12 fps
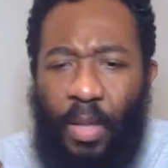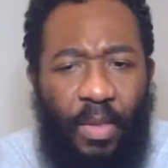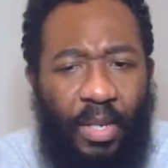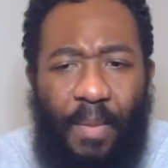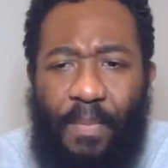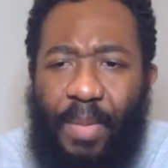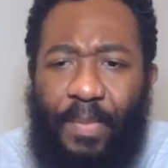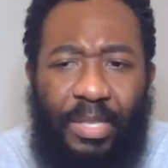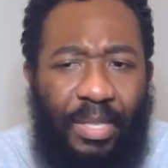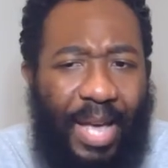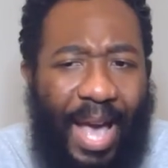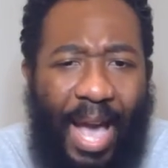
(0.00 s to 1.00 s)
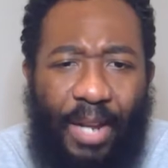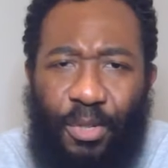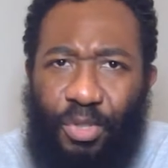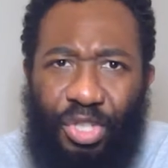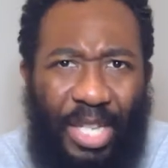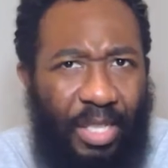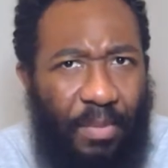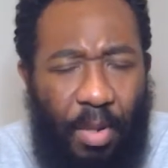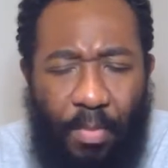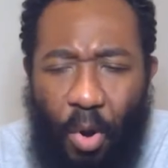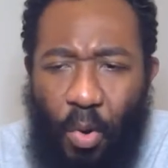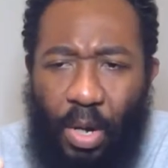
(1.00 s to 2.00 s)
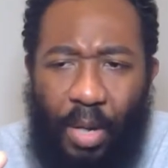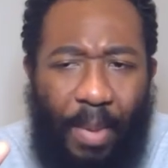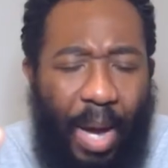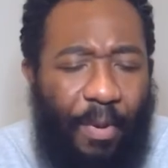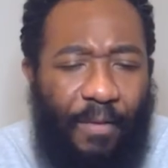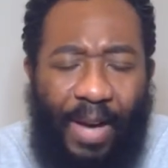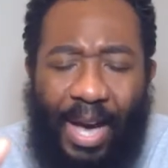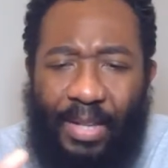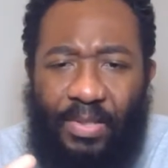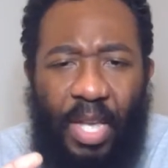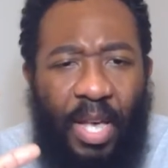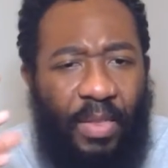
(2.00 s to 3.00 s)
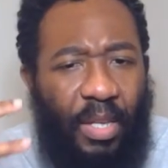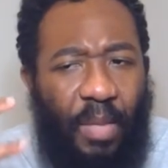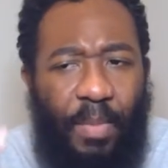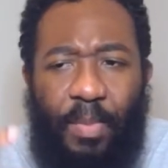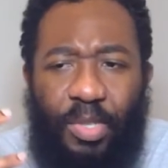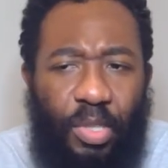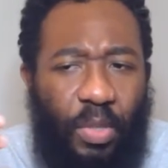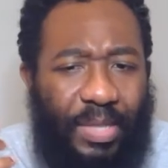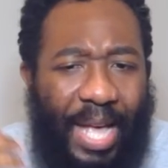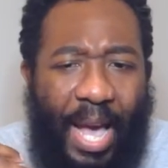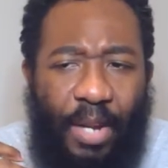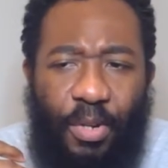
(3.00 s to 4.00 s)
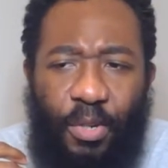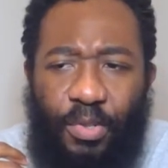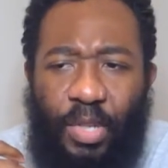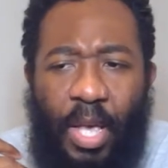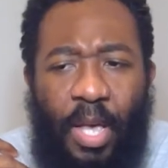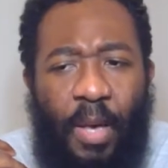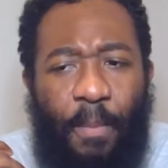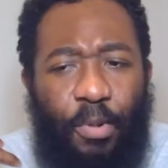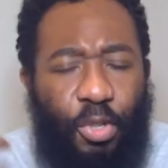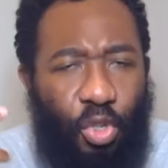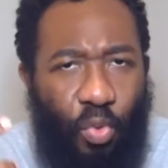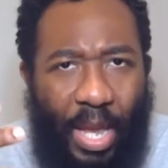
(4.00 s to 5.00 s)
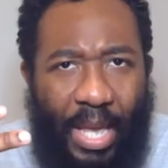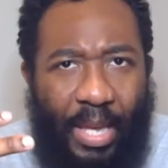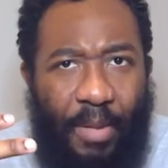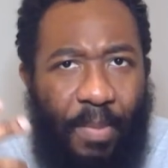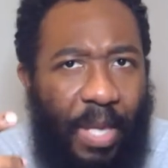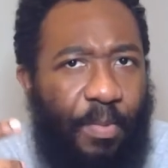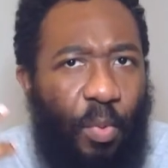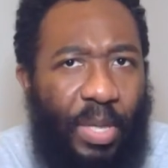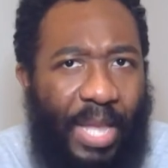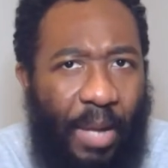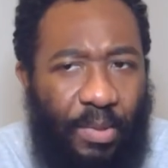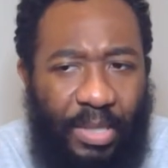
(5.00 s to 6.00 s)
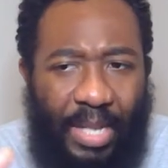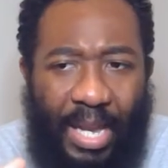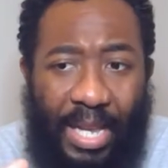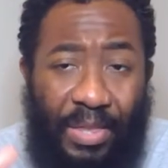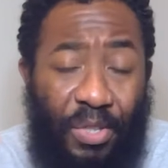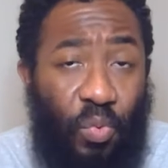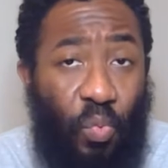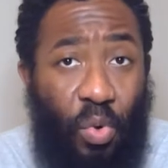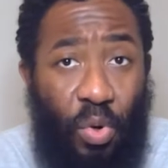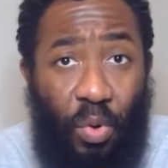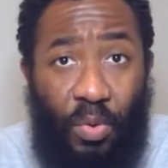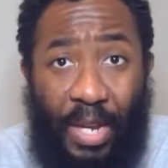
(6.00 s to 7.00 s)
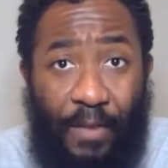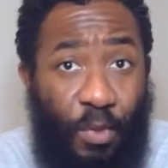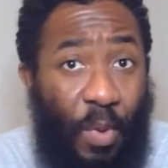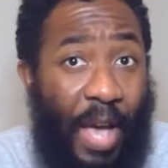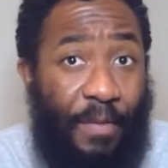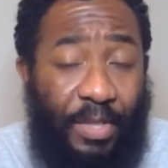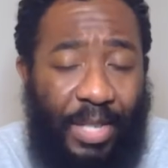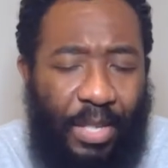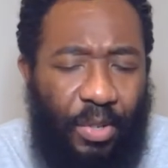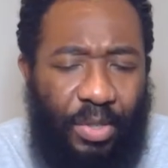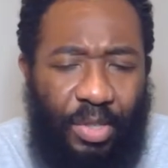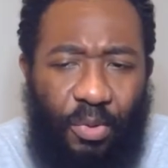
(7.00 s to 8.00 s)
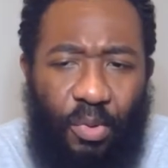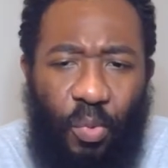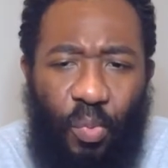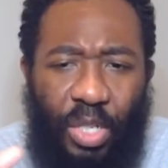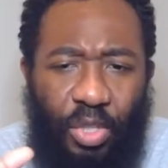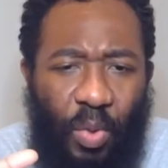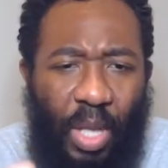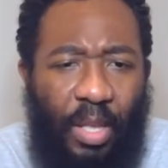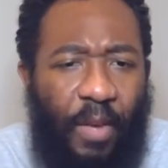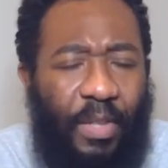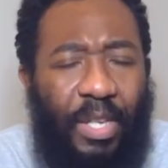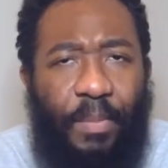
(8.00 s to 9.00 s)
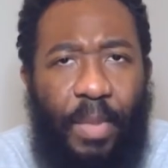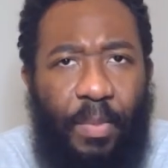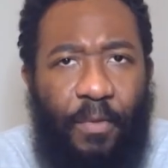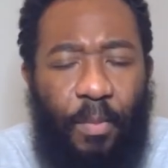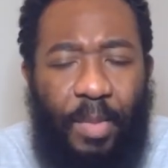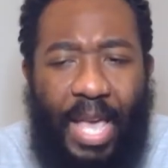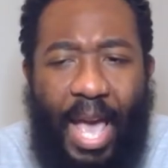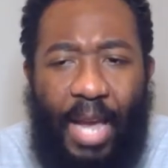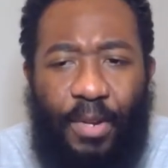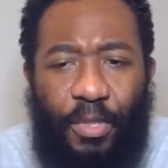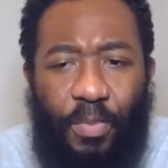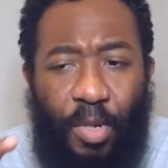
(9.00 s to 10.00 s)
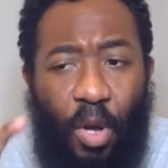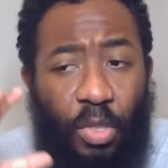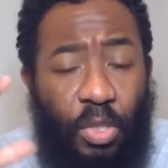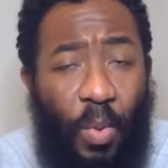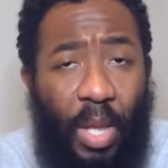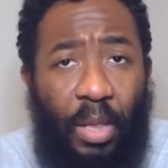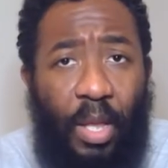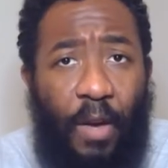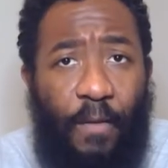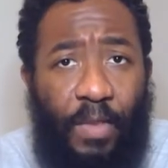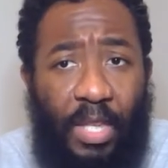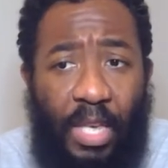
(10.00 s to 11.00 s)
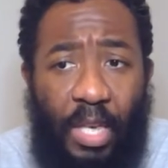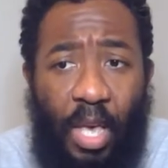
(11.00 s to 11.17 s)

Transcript: the commitment to the actors, Jason Momoa, Baba Voss, the commitment to those actors, portraying people without sight in this world that if you have sight, you consider a witch. So I love the commitment from the actors, but also I love the,